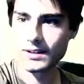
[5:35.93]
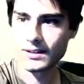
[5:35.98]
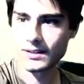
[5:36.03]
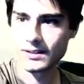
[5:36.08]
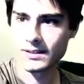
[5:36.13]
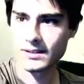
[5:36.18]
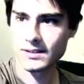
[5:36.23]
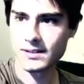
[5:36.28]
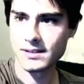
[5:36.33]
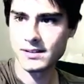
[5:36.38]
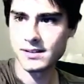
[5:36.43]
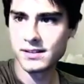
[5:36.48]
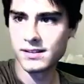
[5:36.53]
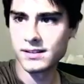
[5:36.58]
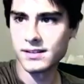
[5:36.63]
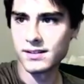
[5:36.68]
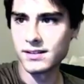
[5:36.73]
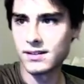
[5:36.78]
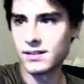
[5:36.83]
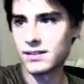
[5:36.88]

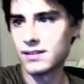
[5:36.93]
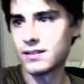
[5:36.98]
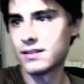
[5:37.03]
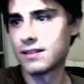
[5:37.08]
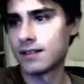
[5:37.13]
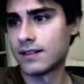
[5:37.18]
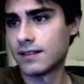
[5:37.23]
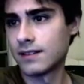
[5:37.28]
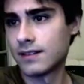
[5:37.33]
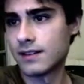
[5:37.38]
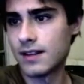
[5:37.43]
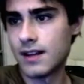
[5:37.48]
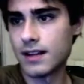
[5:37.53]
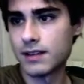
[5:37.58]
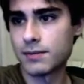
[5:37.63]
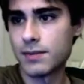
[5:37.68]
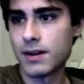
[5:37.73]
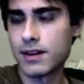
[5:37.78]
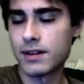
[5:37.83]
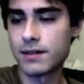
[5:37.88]
That's
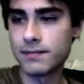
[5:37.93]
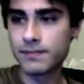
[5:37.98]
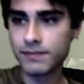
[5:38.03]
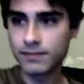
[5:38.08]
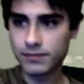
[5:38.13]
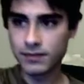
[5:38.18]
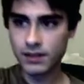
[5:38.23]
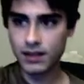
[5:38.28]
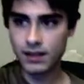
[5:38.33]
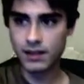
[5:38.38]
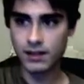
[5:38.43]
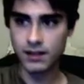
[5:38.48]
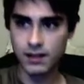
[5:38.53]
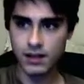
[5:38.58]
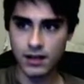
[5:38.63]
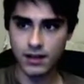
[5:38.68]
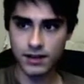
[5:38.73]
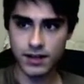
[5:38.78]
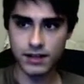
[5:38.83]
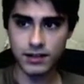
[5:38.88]
better.
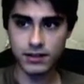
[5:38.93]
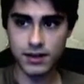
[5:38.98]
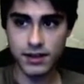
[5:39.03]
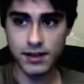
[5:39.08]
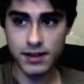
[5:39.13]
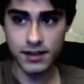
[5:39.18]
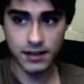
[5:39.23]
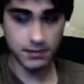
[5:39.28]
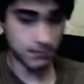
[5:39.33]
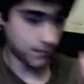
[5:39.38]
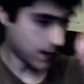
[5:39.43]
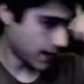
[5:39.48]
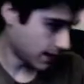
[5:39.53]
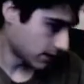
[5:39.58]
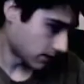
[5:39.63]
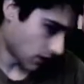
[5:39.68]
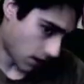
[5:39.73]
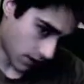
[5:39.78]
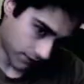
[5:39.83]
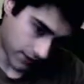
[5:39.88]
Okay, so I think it pays
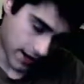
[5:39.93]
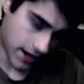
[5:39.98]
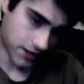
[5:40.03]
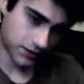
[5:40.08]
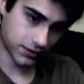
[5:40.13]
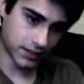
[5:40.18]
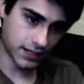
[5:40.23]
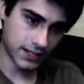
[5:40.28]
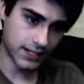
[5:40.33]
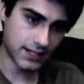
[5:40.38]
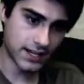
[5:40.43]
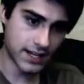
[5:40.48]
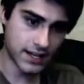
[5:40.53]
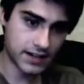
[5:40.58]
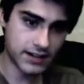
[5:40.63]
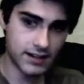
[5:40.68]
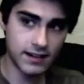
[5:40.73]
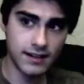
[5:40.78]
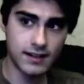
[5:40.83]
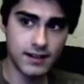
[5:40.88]
off actually to get
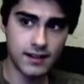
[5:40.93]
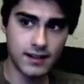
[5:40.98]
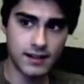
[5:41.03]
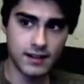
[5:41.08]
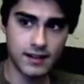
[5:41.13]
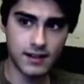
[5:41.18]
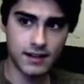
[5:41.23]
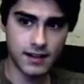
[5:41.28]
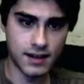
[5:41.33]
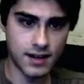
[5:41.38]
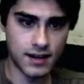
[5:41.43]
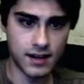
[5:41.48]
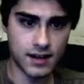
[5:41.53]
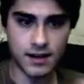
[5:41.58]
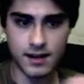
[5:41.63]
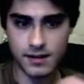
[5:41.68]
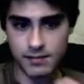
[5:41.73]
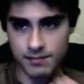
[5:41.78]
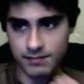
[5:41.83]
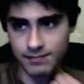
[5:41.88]

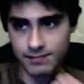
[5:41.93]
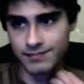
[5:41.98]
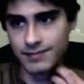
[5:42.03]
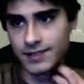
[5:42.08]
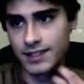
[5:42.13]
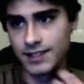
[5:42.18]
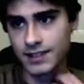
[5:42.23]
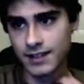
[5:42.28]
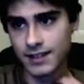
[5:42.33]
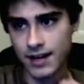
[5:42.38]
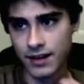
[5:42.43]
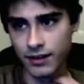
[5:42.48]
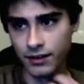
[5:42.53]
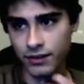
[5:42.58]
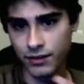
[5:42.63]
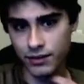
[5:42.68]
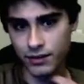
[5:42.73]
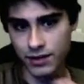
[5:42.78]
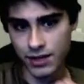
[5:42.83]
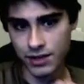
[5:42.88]
this
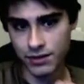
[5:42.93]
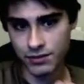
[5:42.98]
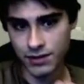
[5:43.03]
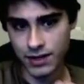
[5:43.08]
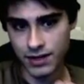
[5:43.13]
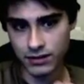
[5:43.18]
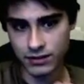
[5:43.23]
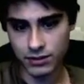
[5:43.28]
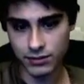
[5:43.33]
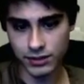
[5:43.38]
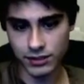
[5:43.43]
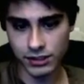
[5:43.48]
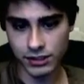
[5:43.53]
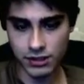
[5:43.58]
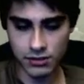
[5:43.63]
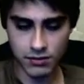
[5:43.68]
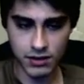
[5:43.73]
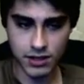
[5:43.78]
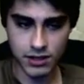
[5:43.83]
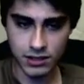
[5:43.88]
AR-33. So what you're going to
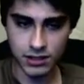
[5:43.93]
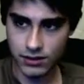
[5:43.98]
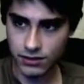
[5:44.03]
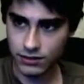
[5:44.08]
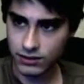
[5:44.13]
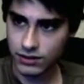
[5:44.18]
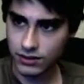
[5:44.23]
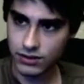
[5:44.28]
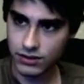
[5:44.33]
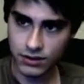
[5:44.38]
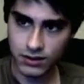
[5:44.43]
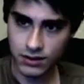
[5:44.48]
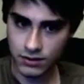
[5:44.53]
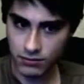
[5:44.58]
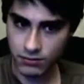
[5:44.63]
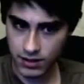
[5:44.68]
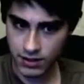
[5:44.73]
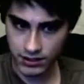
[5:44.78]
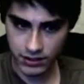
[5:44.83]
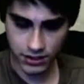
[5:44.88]
want to do is you're just going to
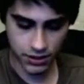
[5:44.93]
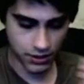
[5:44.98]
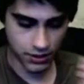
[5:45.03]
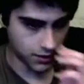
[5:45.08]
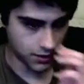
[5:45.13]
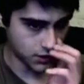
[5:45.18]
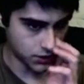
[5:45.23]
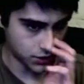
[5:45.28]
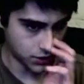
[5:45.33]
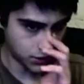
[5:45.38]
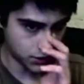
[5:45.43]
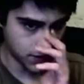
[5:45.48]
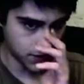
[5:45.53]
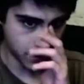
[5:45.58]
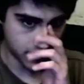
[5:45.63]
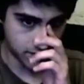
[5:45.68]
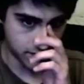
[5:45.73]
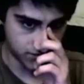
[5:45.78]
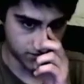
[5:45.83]
want to turn and shoot at him.